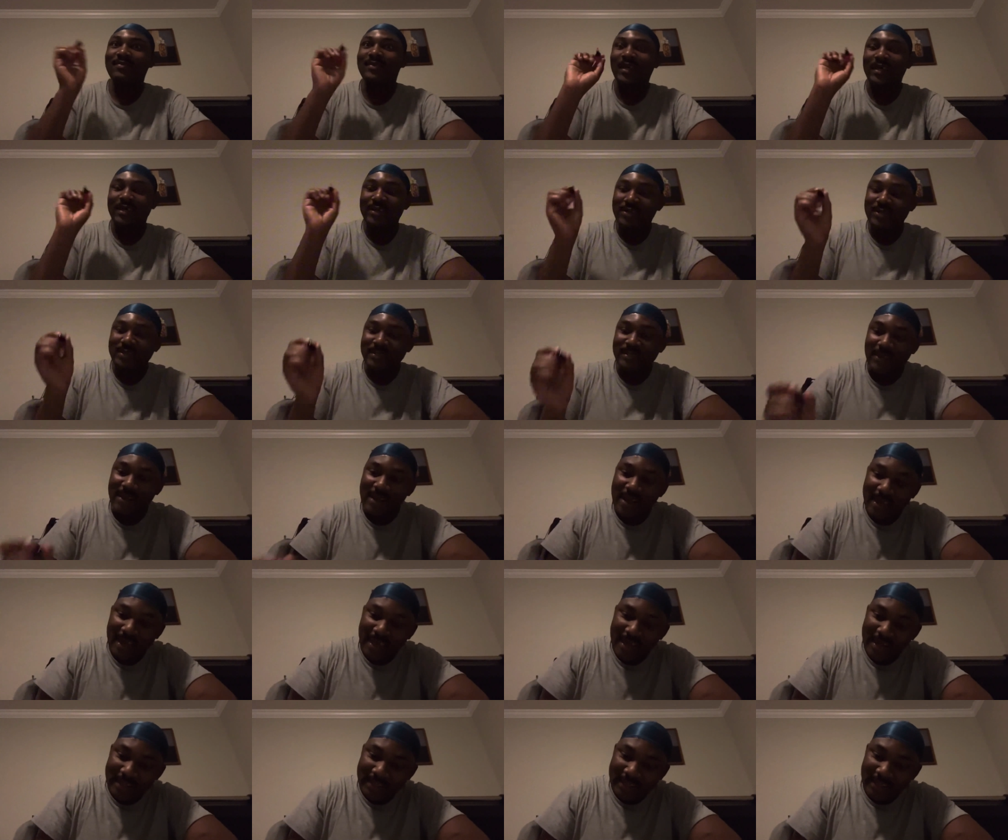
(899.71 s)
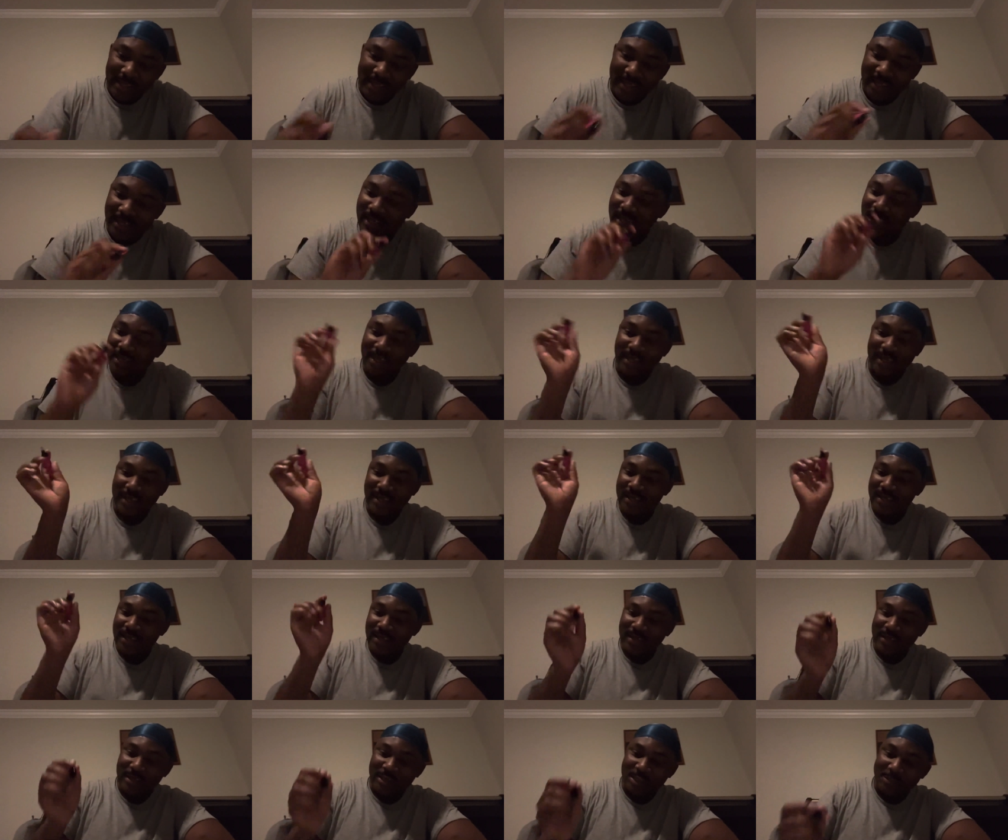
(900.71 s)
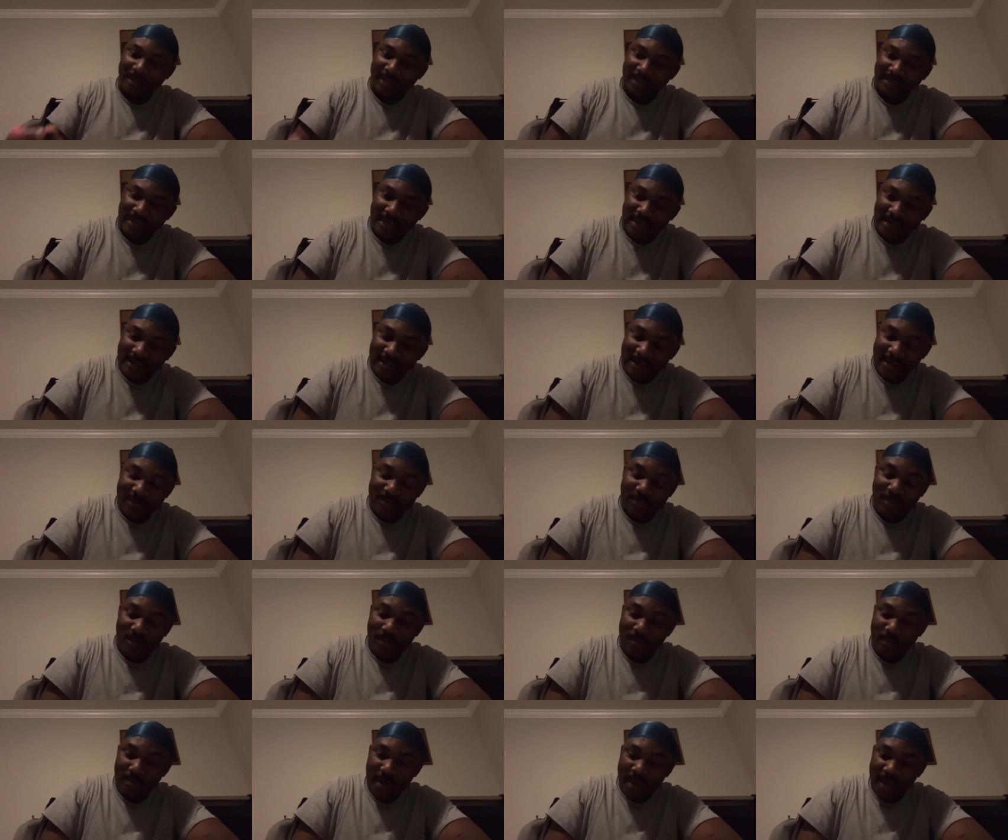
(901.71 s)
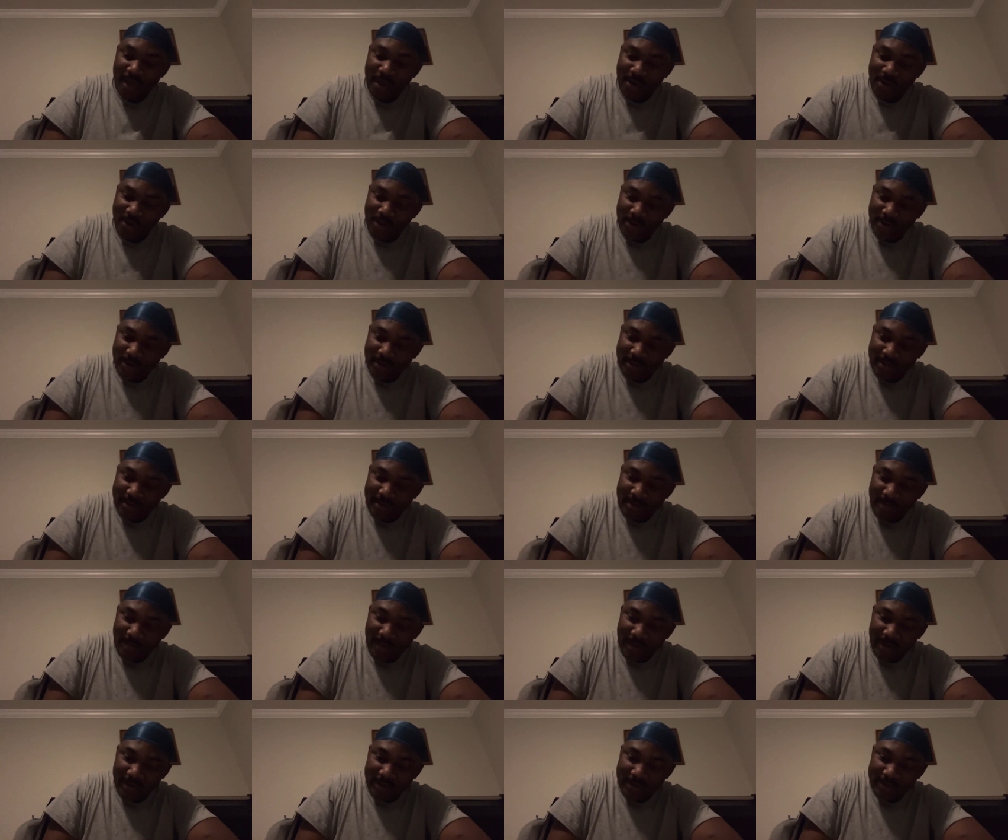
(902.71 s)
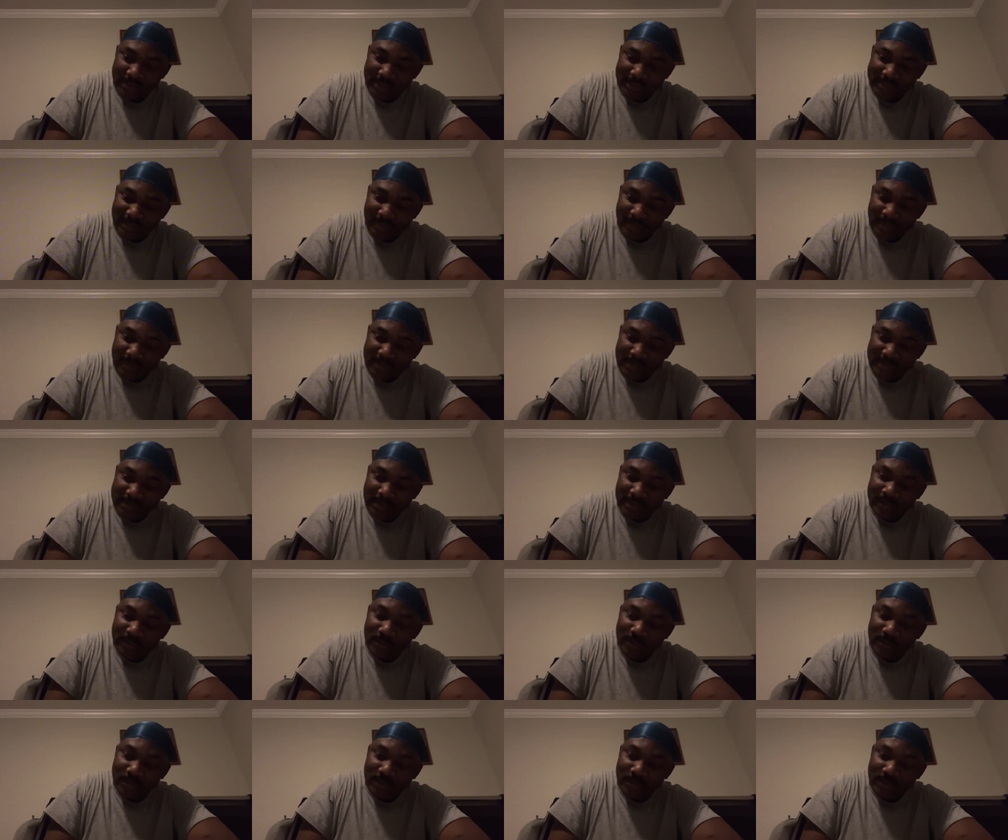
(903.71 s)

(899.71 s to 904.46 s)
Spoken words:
It doesn't sound like anything spectacular, but my God, my goodness. I mean, isn't that